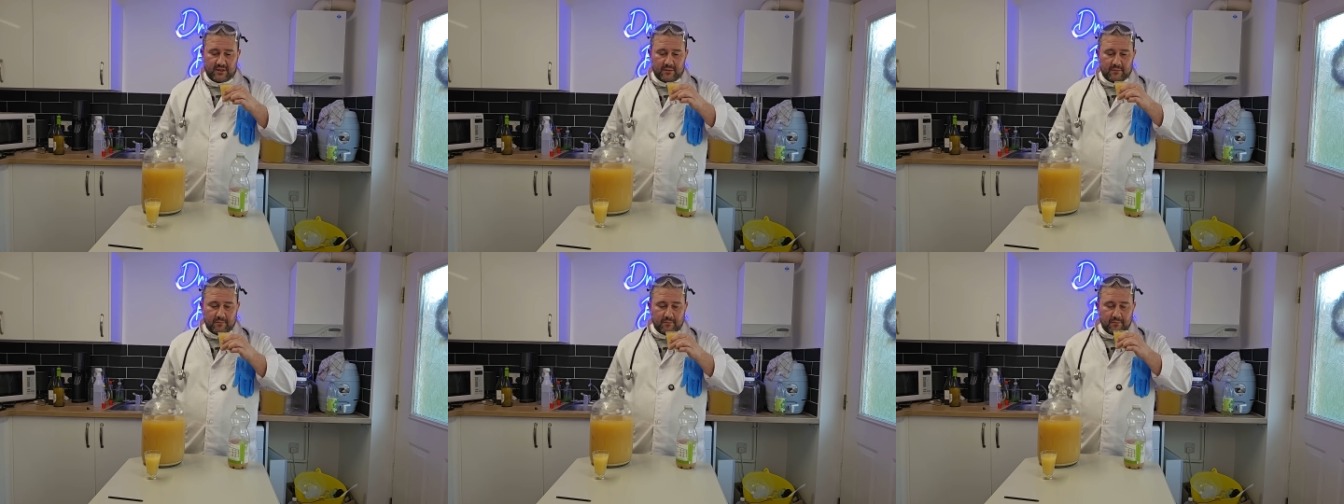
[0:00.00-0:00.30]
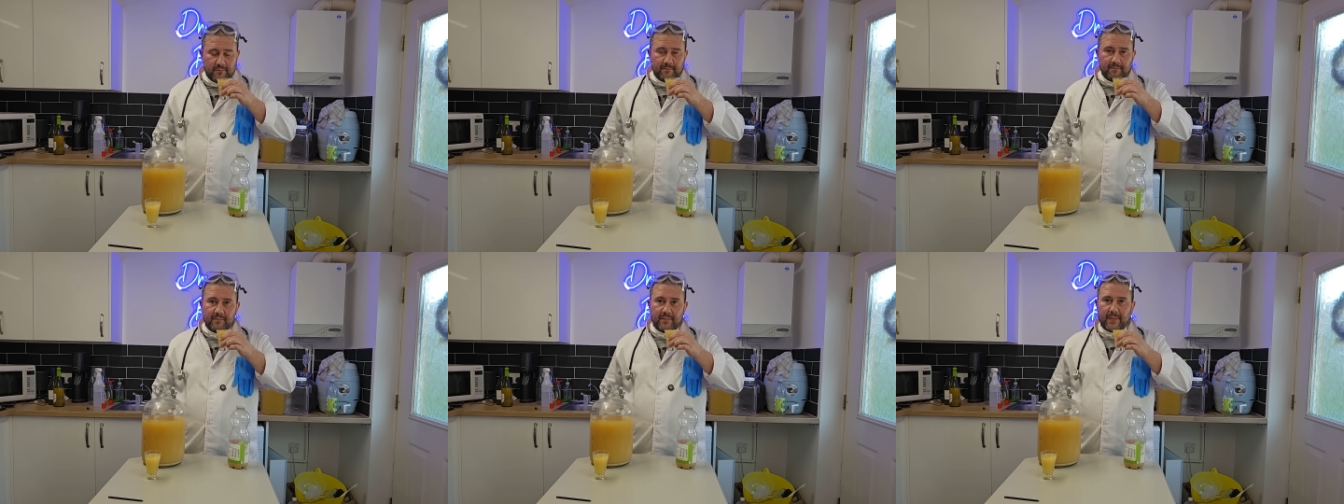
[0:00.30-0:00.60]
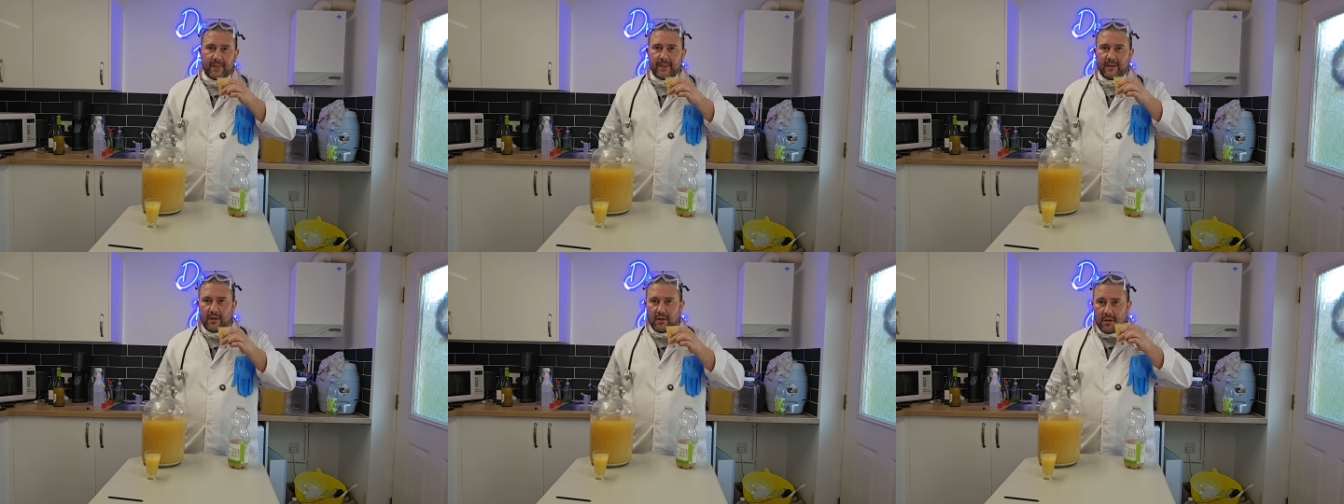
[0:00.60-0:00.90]
it,
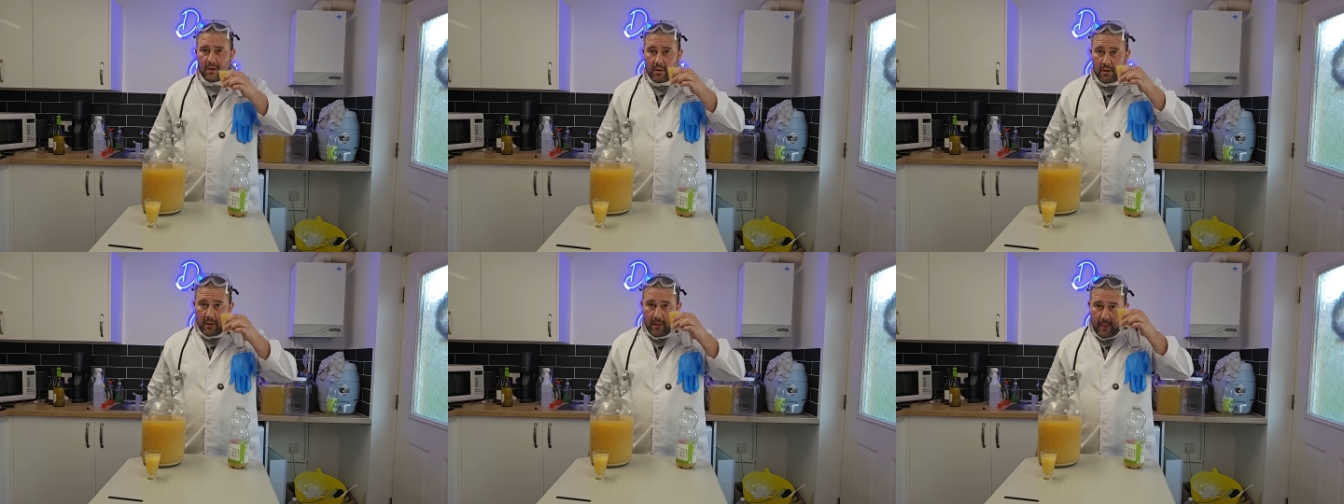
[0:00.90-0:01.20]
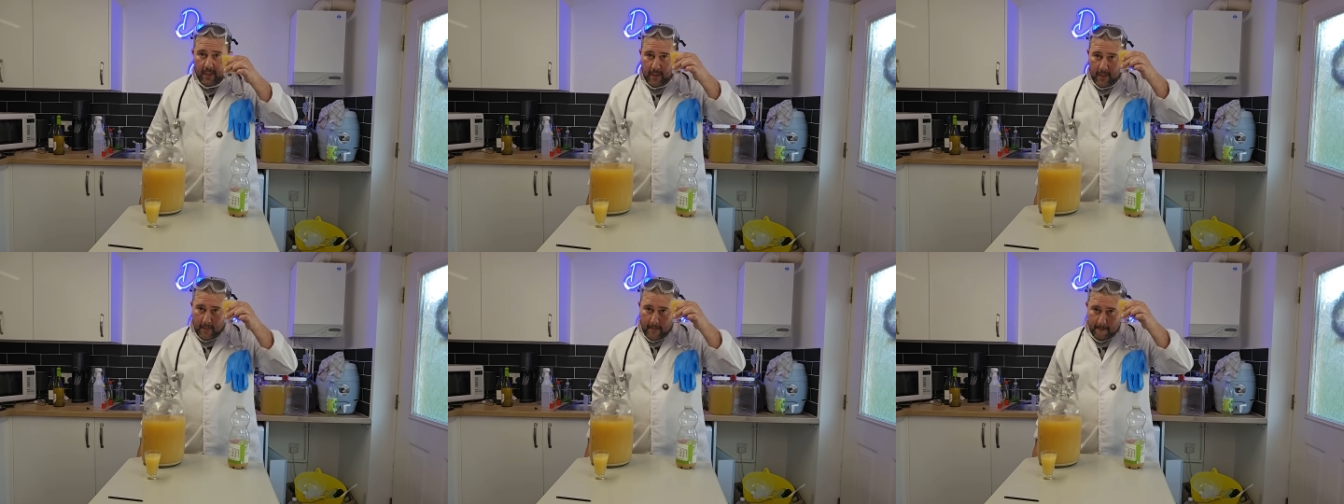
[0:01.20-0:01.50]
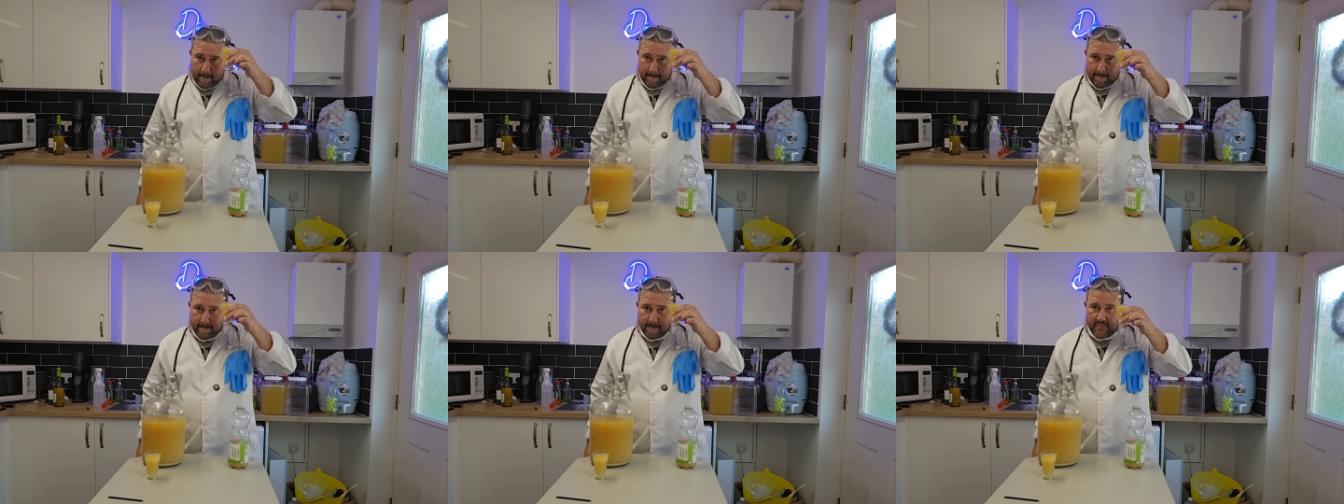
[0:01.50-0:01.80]

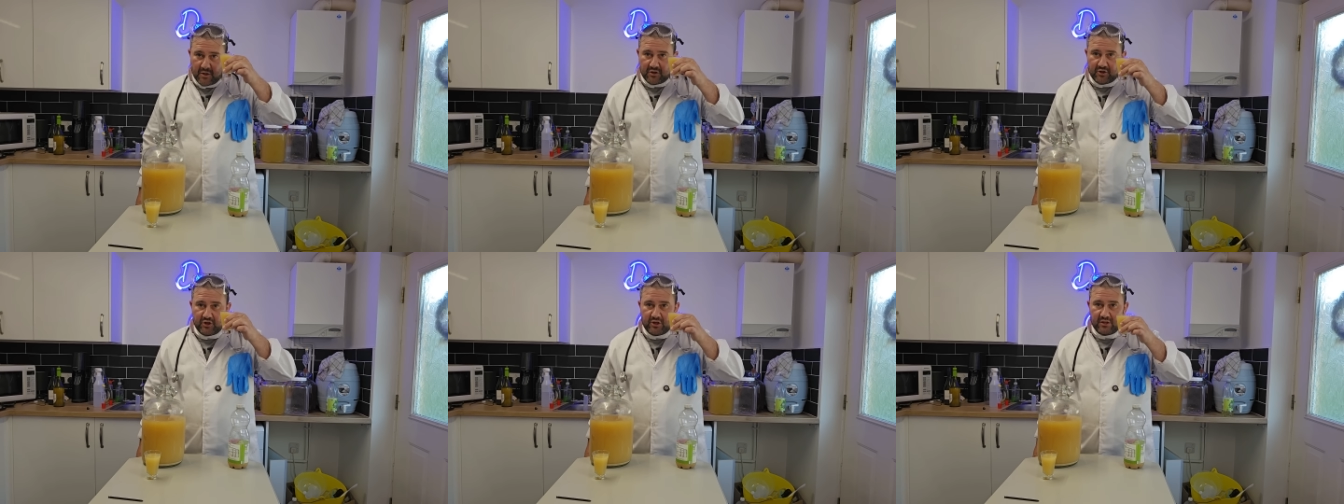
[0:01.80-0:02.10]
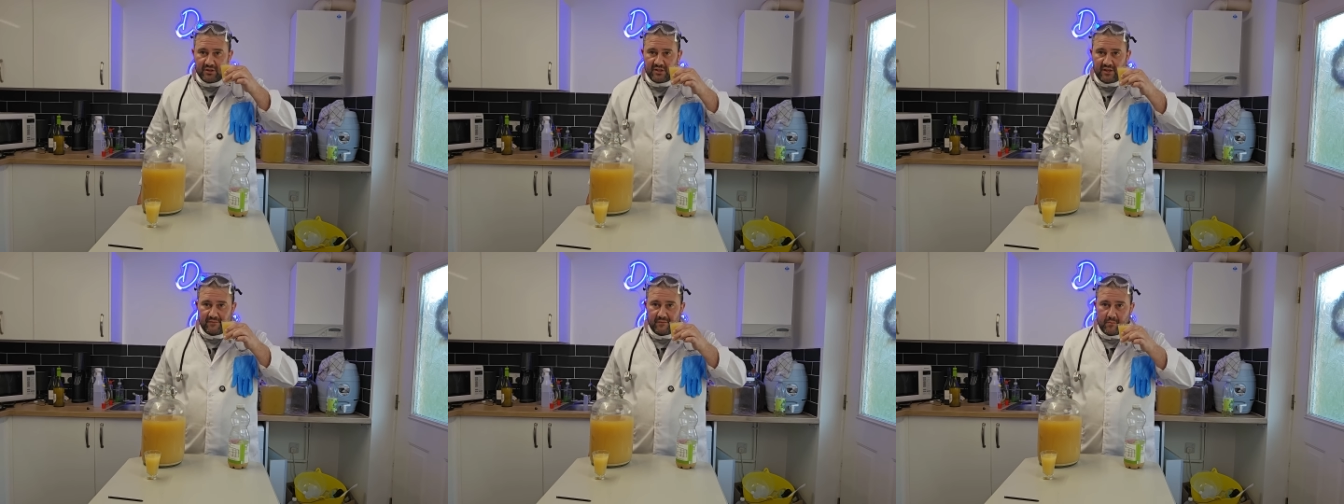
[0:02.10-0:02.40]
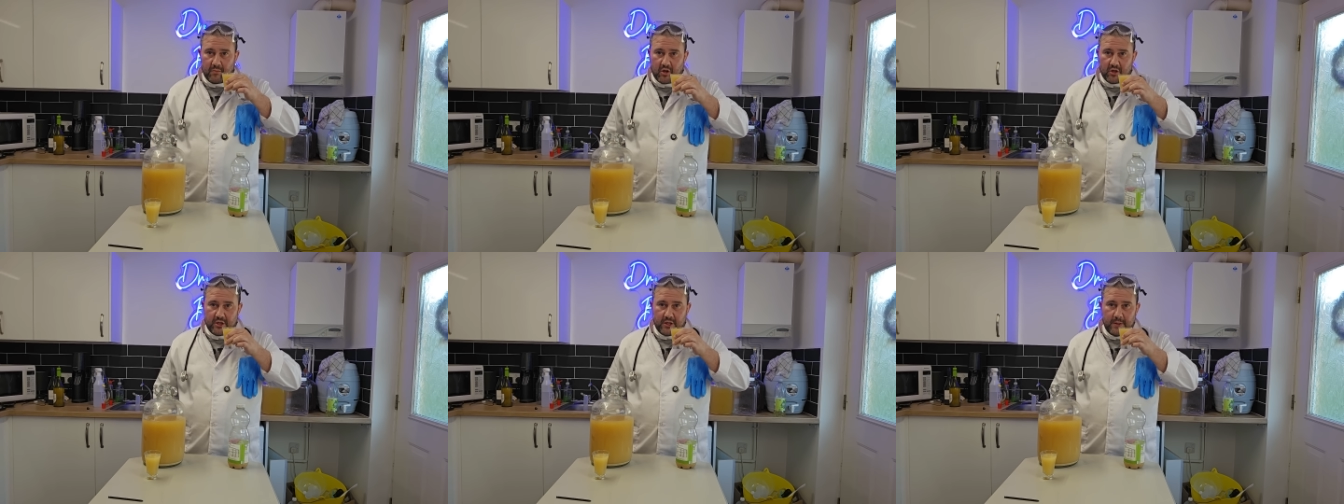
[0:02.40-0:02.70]
but cheers
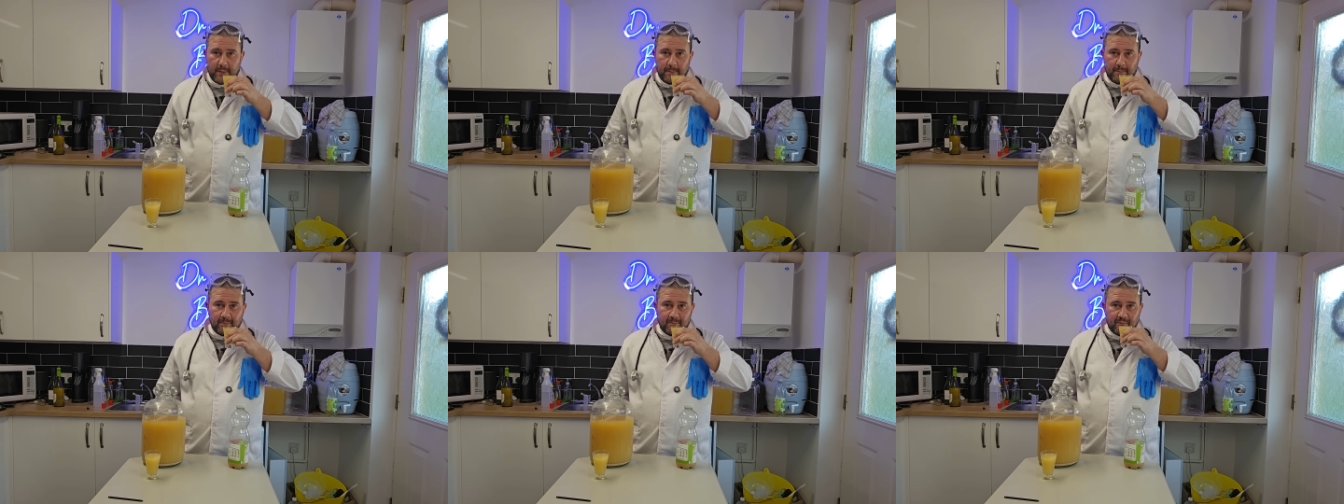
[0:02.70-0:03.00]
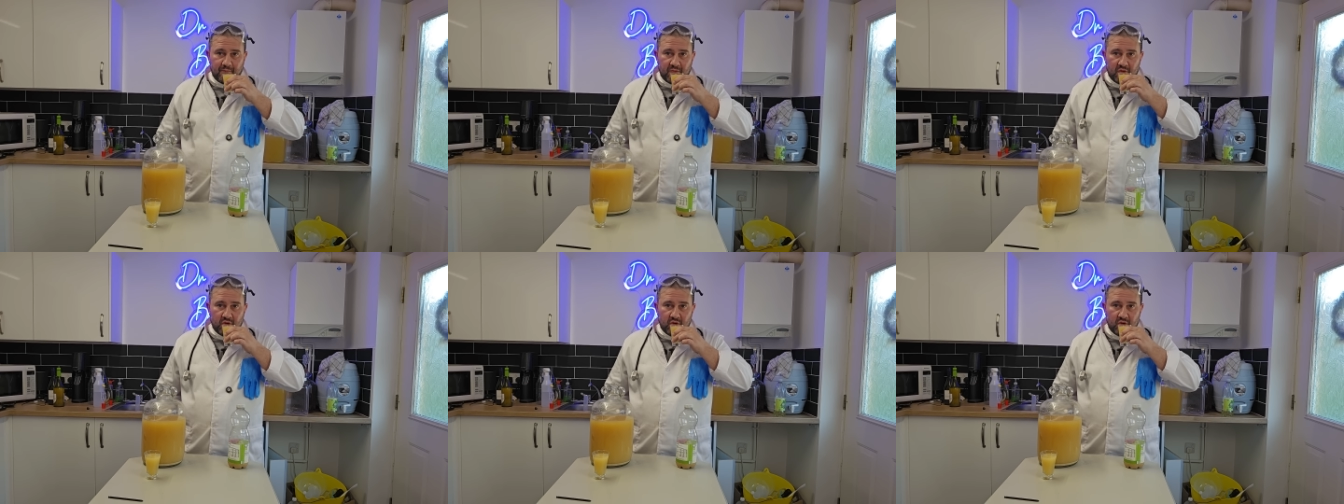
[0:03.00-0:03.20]
everybody.